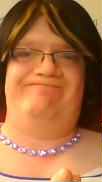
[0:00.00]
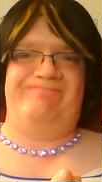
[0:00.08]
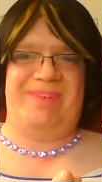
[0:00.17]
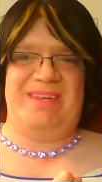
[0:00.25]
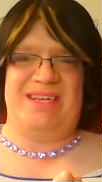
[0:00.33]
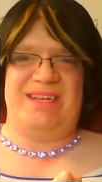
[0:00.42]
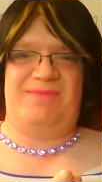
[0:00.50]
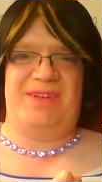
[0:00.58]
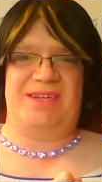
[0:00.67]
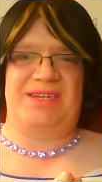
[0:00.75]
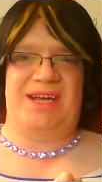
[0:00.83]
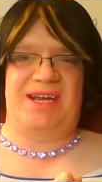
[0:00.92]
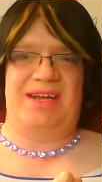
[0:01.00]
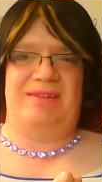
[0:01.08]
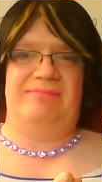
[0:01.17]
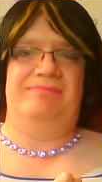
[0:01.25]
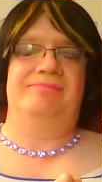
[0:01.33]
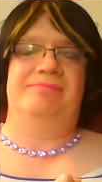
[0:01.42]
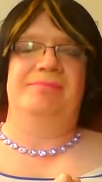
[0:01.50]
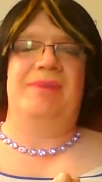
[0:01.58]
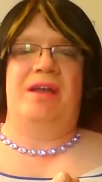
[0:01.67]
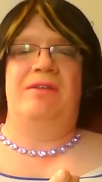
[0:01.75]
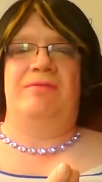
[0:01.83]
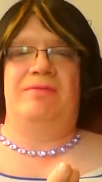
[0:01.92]
At least it feels like it.
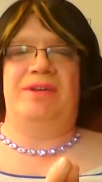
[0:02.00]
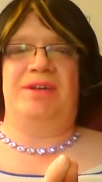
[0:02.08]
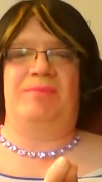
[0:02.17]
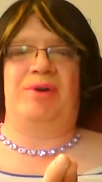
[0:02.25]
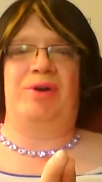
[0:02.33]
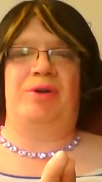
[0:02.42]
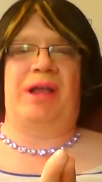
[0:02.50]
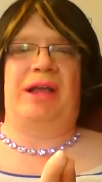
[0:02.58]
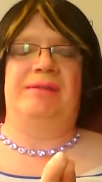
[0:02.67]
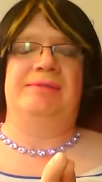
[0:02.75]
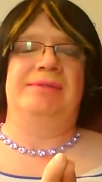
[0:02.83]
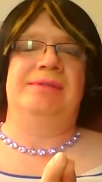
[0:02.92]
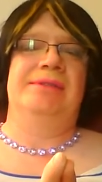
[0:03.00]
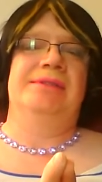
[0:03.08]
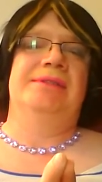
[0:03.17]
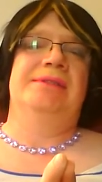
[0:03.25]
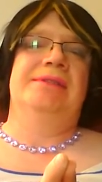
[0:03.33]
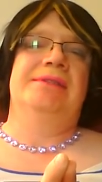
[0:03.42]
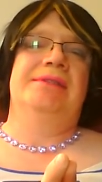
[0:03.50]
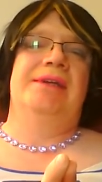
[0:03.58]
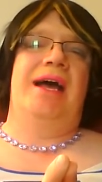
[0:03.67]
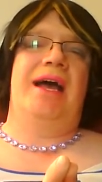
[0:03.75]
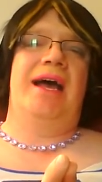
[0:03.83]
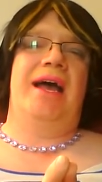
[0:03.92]
When you broke.
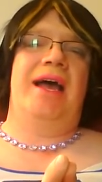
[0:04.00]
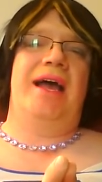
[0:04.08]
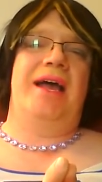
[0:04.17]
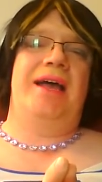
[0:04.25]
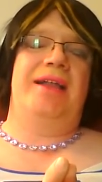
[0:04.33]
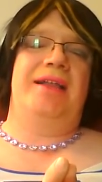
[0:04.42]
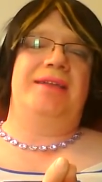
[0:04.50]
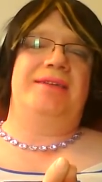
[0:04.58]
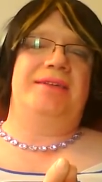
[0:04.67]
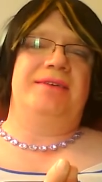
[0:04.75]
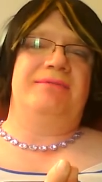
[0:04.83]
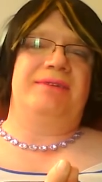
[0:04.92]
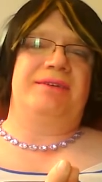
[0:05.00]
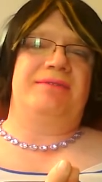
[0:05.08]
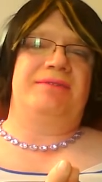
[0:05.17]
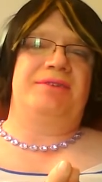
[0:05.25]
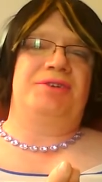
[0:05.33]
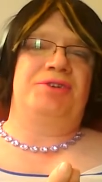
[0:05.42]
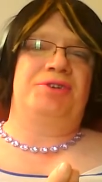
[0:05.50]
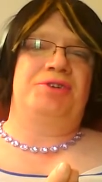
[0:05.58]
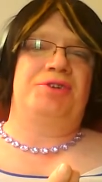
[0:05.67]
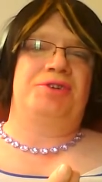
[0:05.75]
And let's see what else.